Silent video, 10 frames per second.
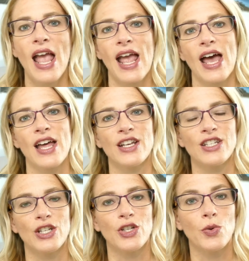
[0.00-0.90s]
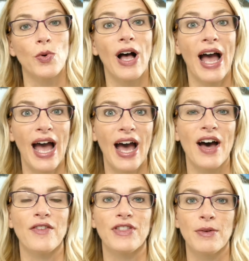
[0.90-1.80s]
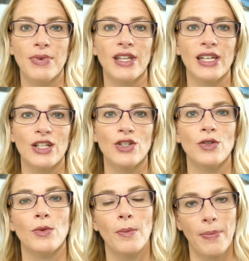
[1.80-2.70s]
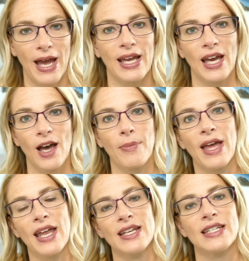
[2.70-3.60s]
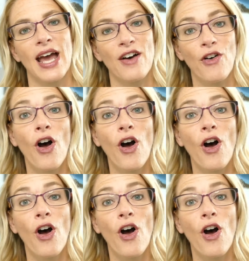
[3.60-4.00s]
and you will have the ability to back up and have